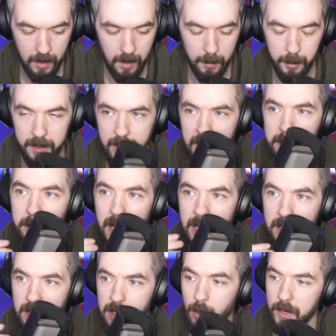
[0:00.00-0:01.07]
but this
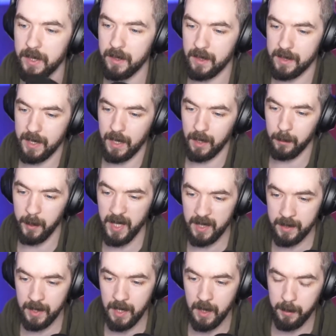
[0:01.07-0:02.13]
mic is going to the second
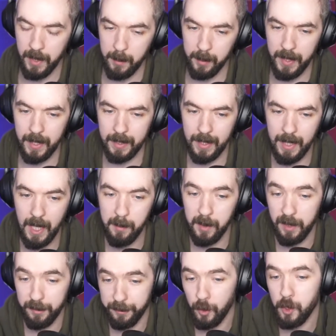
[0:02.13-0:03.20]
PC, but I'm playing the game
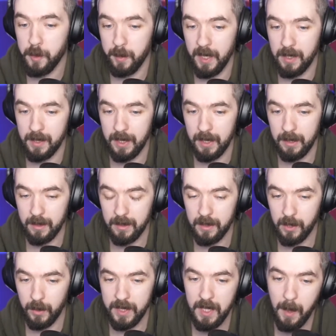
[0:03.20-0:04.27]
on the first PC,
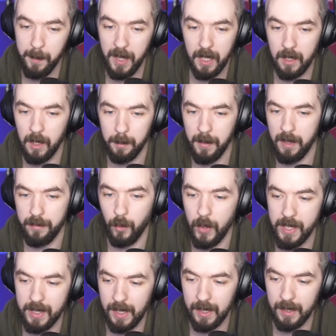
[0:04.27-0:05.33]
so it's not picking up my
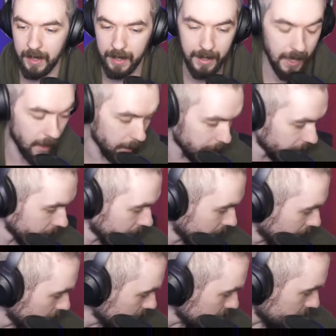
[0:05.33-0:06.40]
voice in the game.
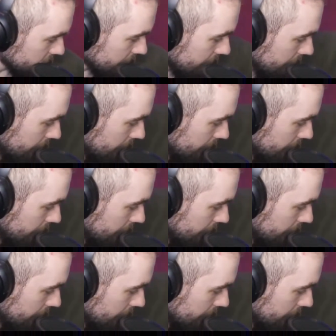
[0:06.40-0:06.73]
So then